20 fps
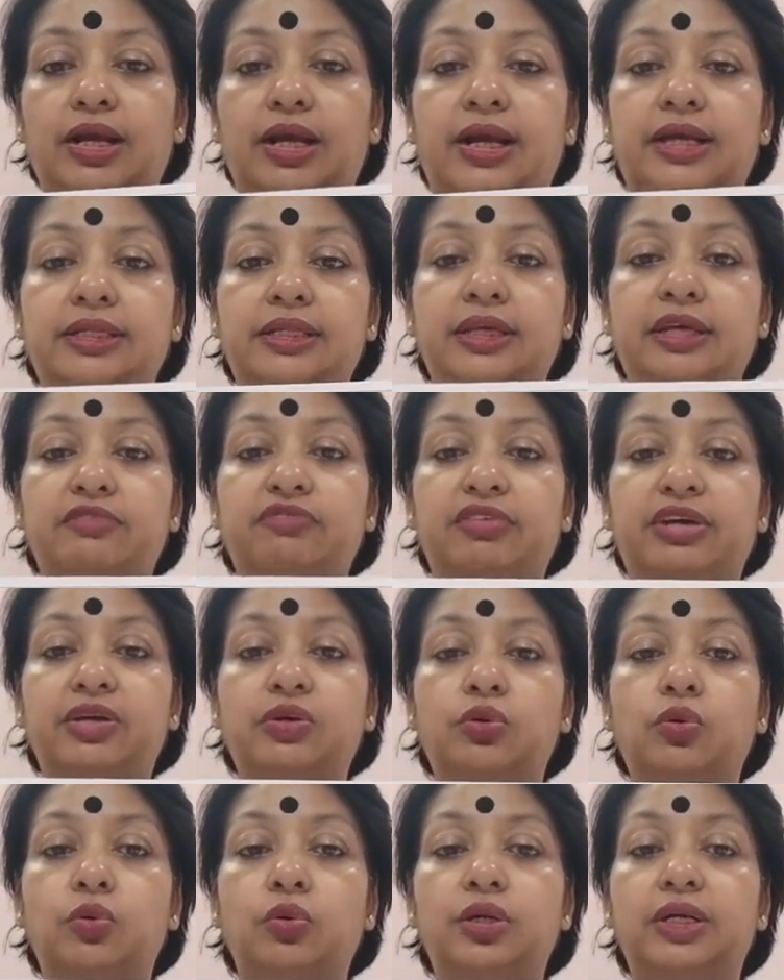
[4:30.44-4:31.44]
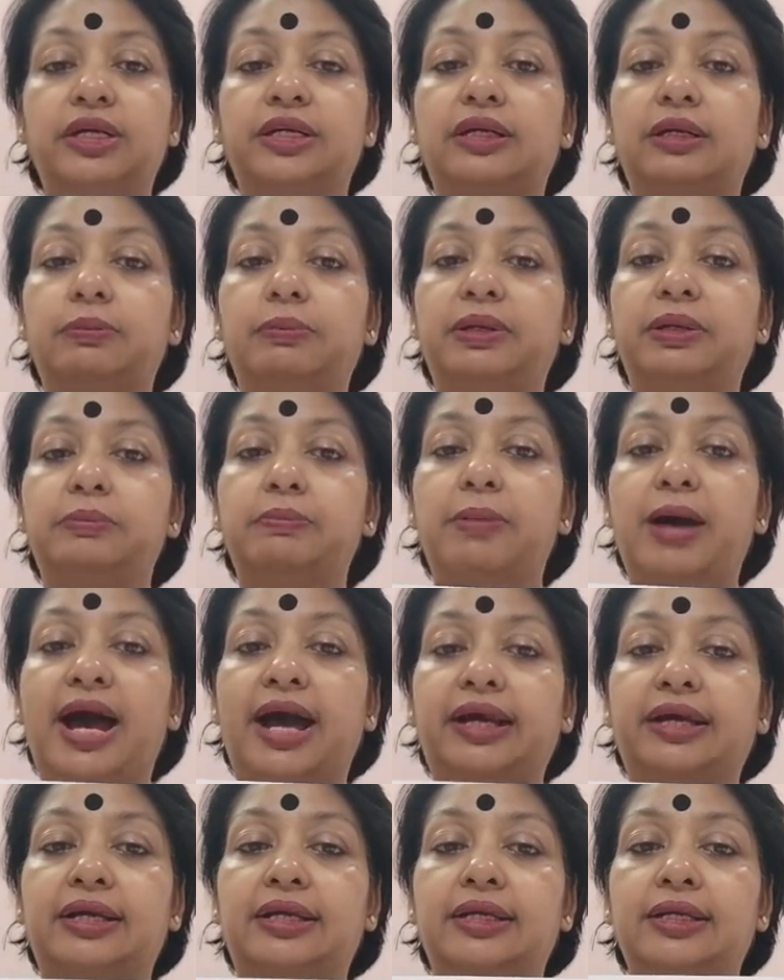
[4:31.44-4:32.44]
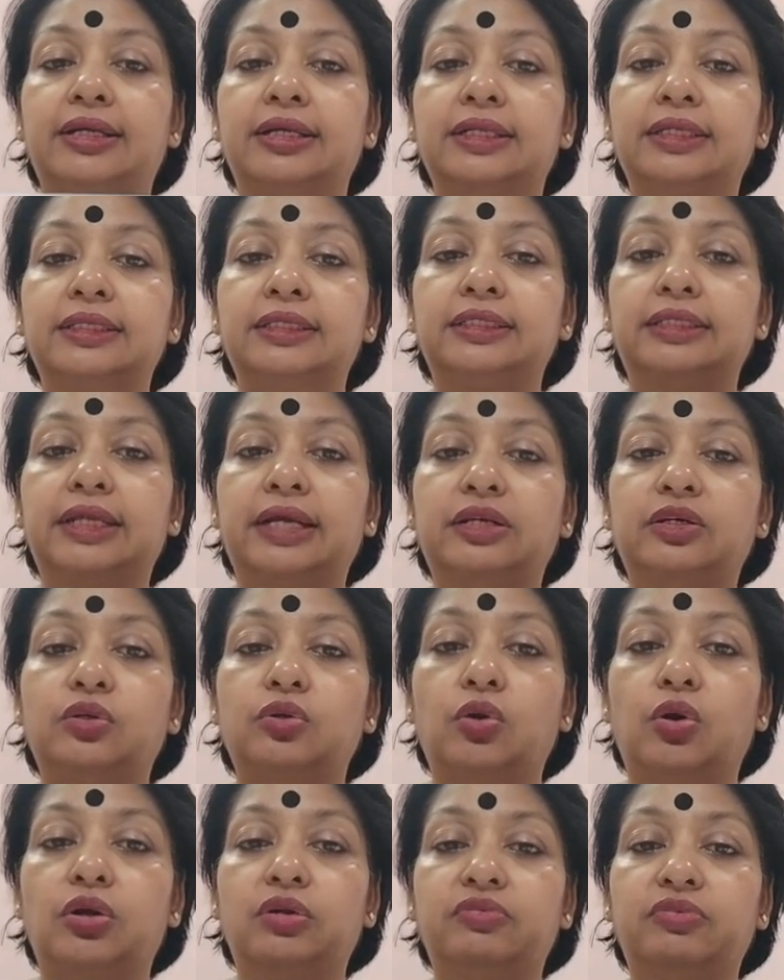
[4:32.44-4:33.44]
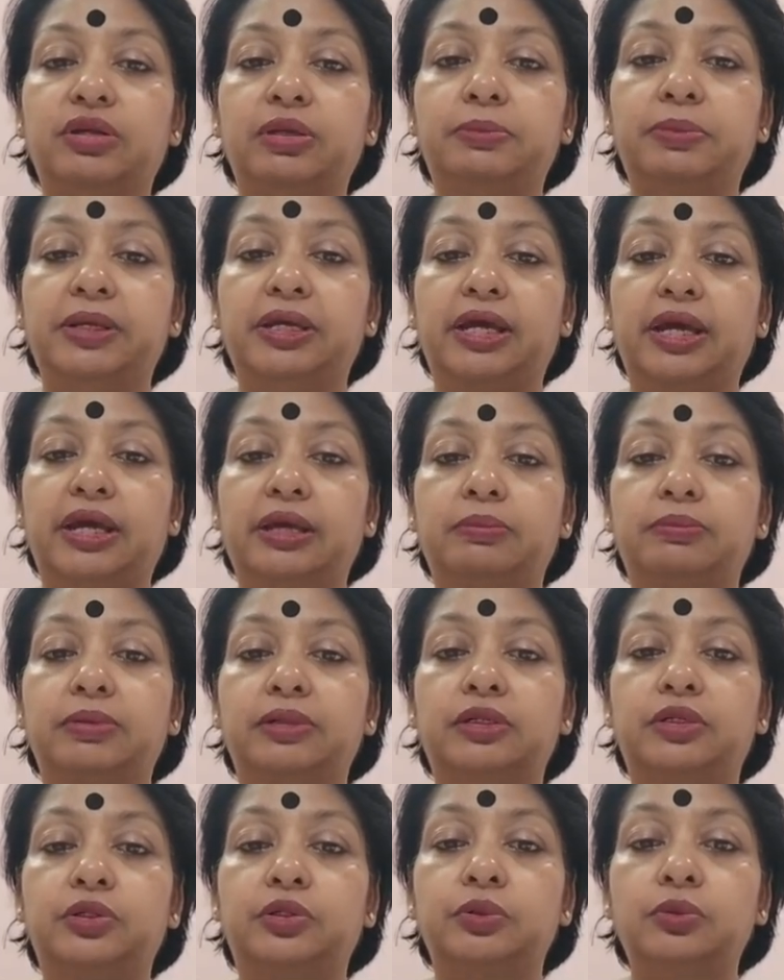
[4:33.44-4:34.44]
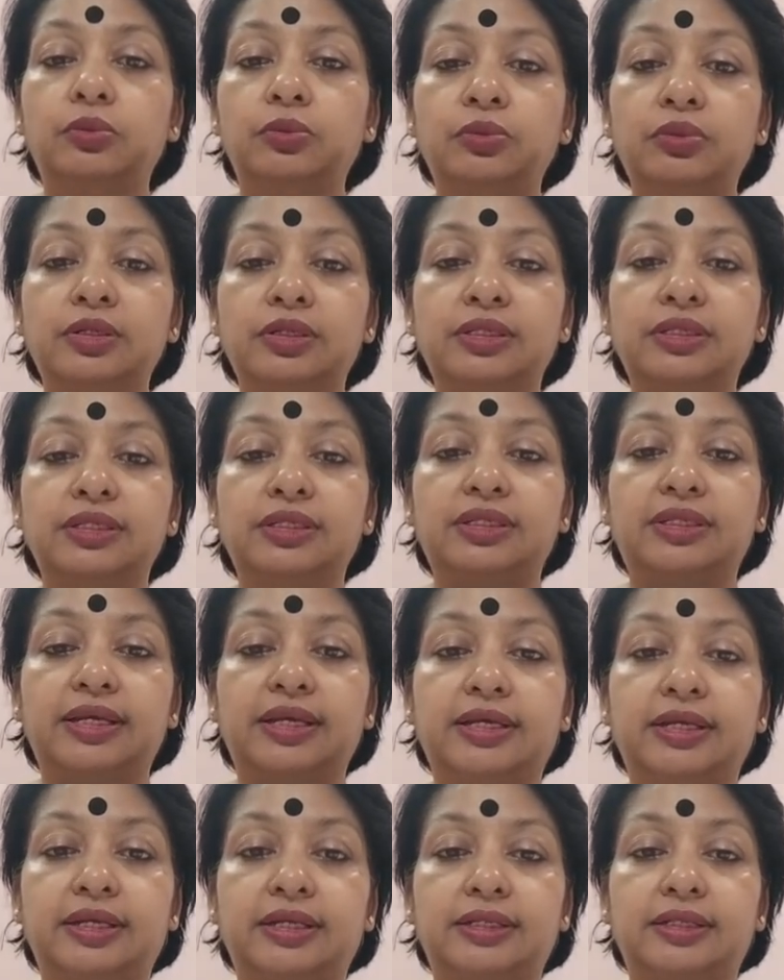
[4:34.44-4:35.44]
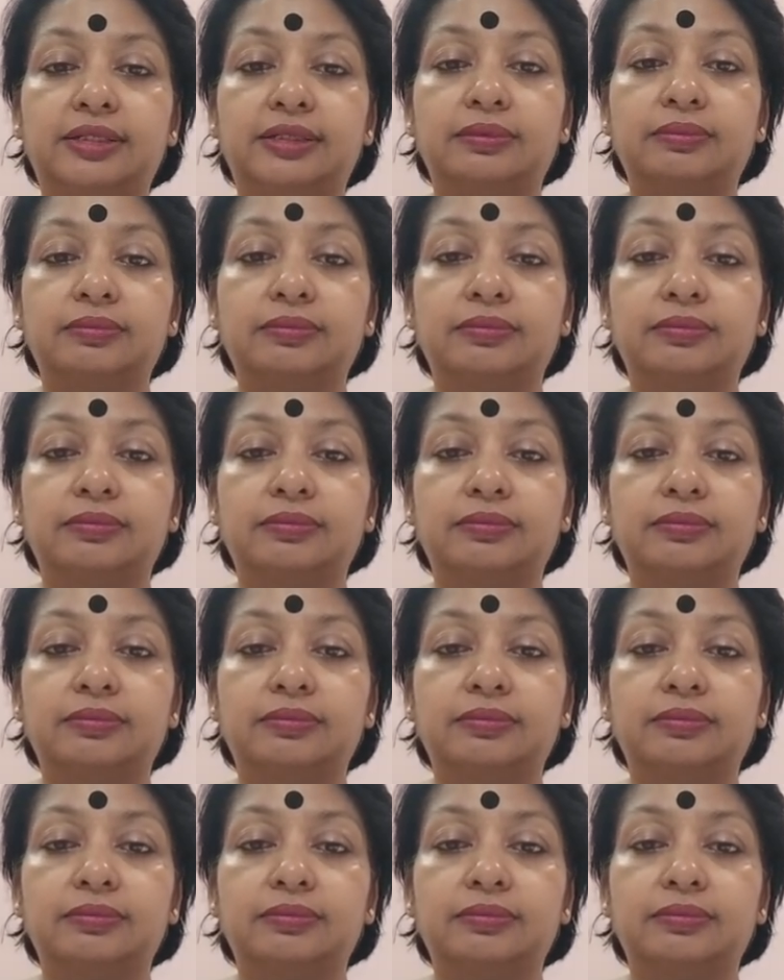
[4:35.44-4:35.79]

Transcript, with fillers: I think if I hold a little bit back, then you all will be able to see it.